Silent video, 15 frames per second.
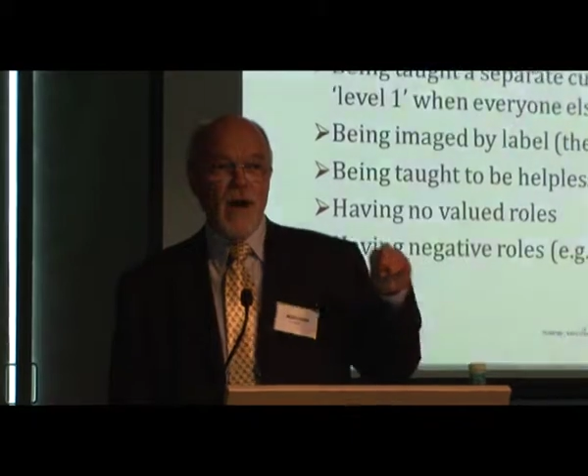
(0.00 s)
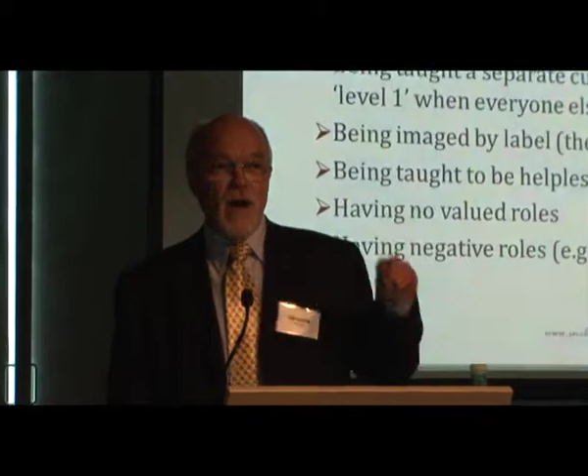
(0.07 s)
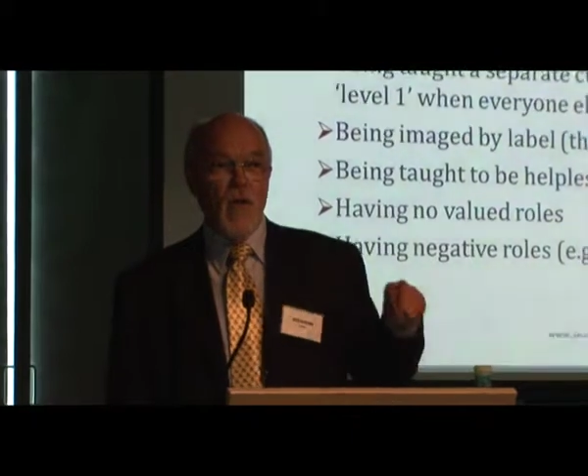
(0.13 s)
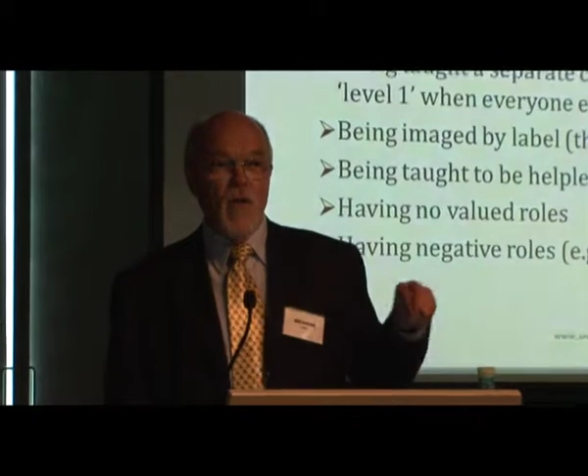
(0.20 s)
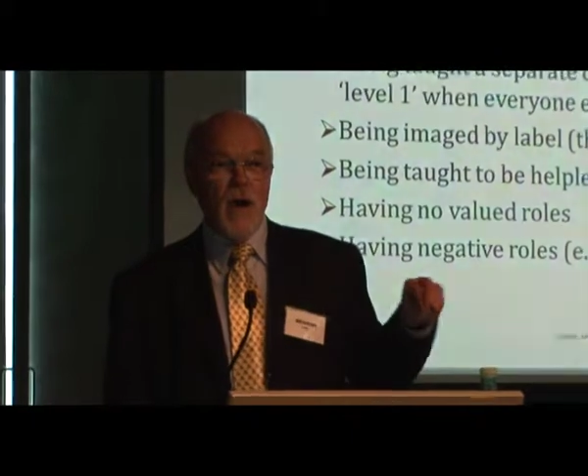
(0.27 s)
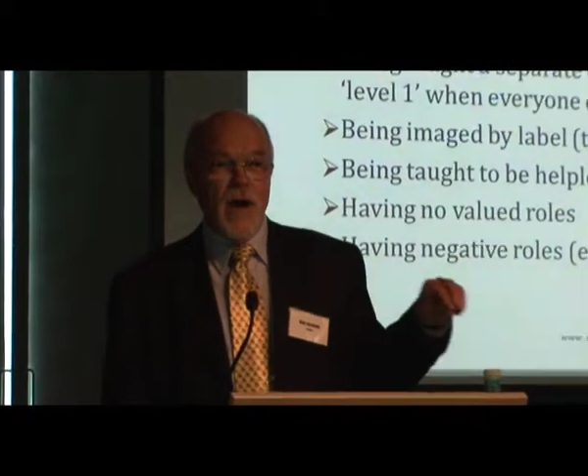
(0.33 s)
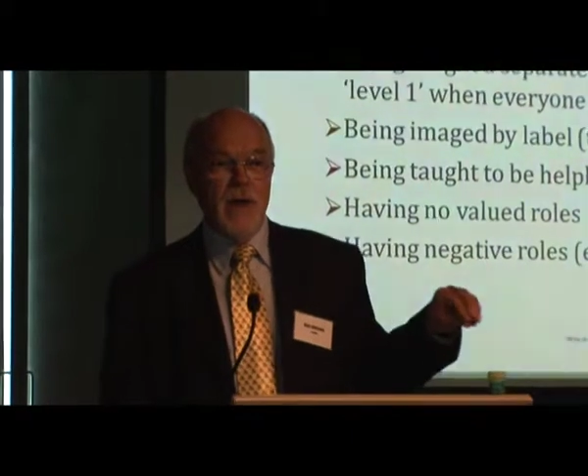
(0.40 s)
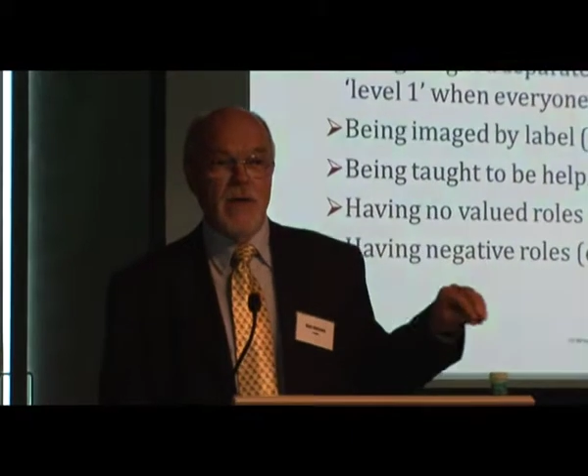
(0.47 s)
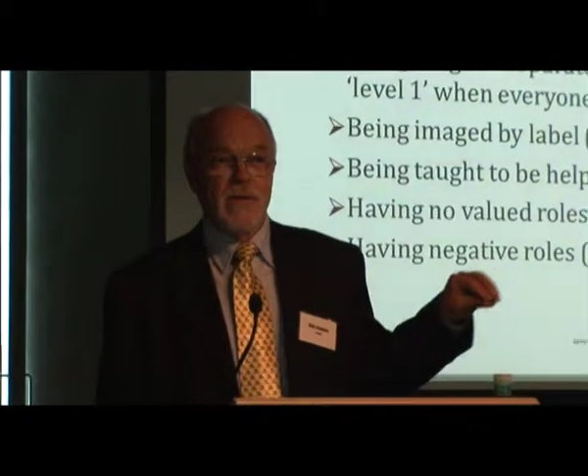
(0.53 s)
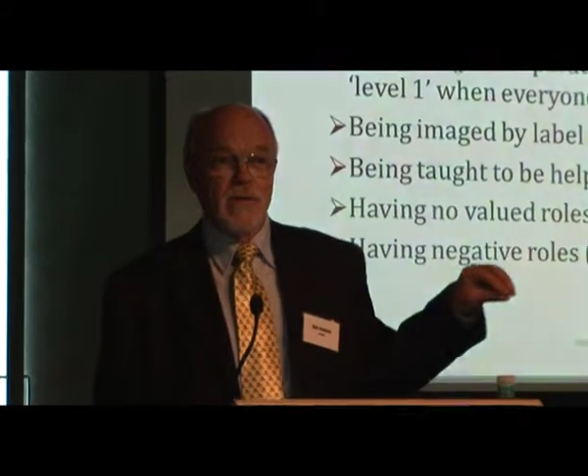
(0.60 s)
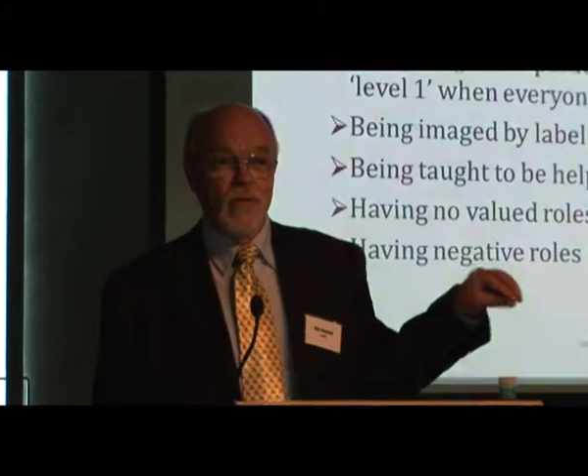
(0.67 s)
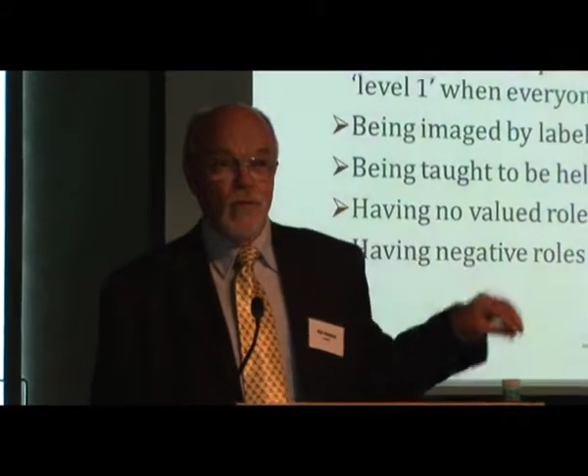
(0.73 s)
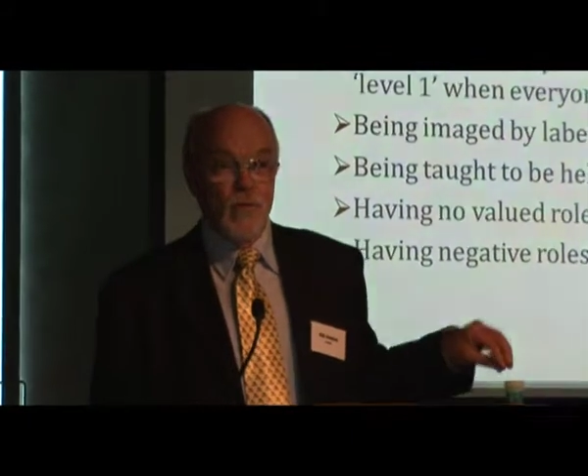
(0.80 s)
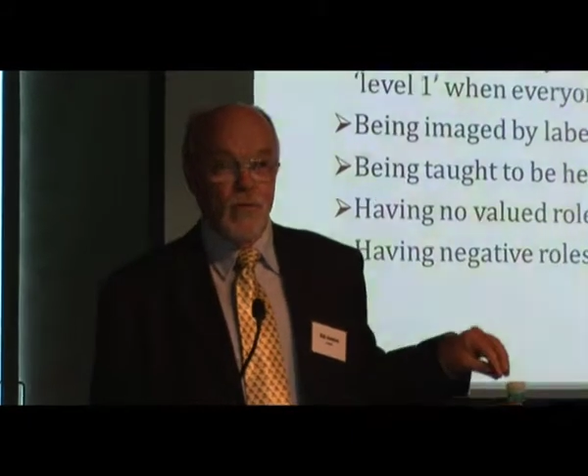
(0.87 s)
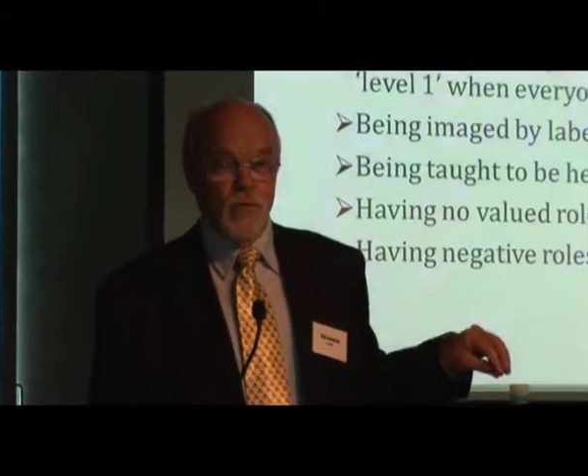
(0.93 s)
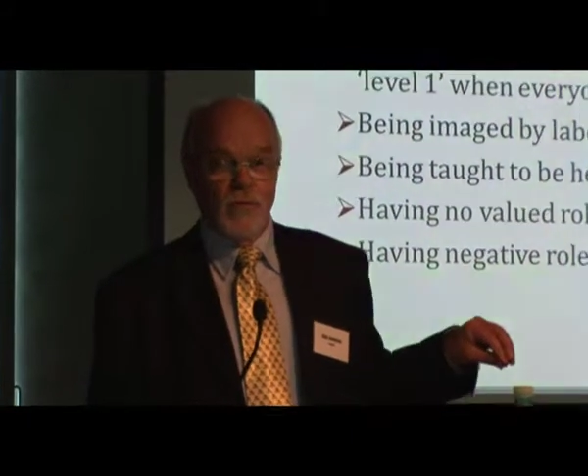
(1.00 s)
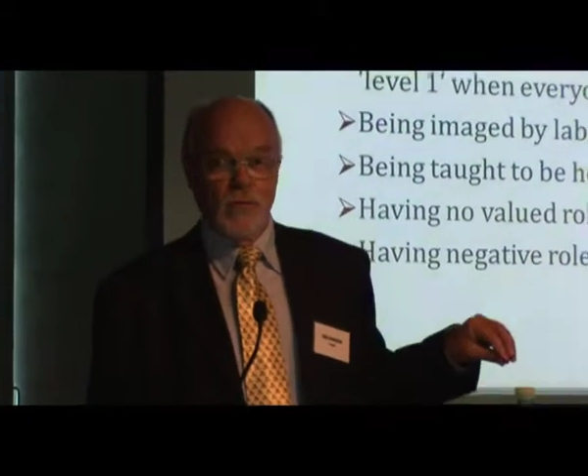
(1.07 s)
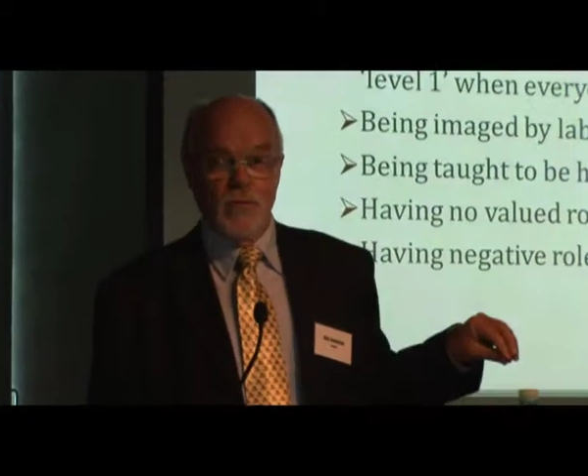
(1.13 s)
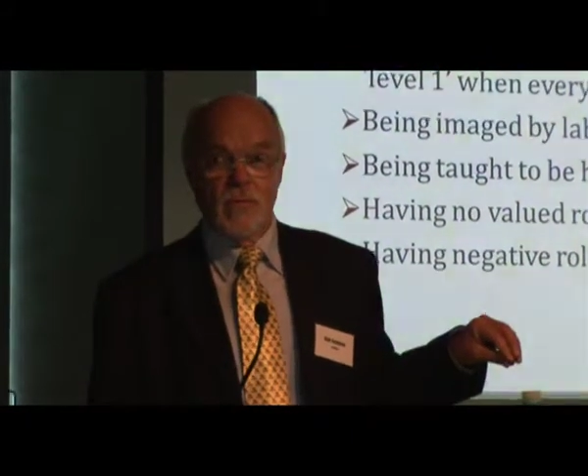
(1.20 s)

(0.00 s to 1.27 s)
no aid at all,